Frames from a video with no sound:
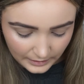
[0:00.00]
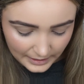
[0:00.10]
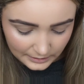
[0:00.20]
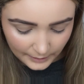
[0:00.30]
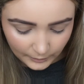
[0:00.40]

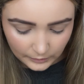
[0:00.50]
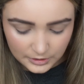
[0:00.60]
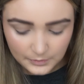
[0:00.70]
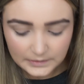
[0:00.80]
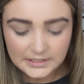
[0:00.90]
Then I'm
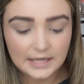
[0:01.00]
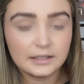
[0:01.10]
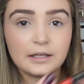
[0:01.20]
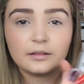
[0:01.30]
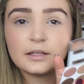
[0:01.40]
going to be
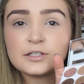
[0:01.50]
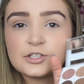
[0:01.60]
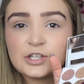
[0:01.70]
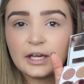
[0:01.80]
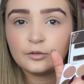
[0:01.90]
taking this
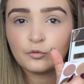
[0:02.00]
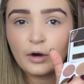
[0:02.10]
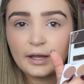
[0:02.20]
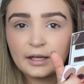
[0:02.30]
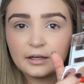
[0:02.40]
shade
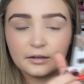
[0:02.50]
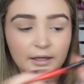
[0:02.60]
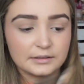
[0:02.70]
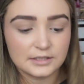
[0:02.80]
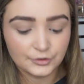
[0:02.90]
right here,
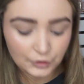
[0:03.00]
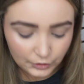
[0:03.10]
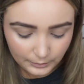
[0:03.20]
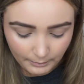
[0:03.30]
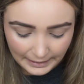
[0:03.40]
and it's
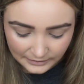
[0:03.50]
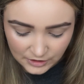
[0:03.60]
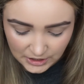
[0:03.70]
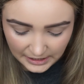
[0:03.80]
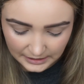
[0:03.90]
another matte
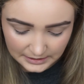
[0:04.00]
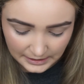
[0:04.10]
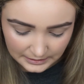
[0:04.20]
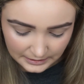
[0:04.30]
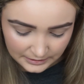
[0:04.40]
shade,
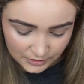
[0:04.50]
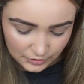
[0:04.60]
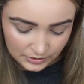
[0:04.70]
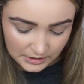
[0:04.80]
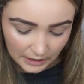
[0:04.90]
and it's
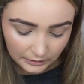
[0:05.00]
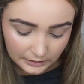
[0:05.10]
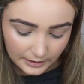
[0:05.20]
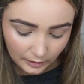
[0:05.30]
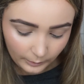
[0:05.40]
just a
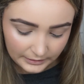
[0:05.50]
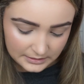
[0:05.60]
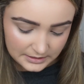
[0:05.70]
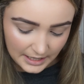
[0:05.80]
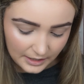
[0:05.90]
little
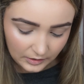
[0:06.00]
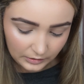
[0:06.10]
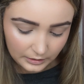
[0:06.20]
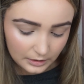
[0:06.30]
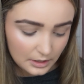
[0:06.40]
bit
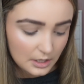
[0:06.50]
darker.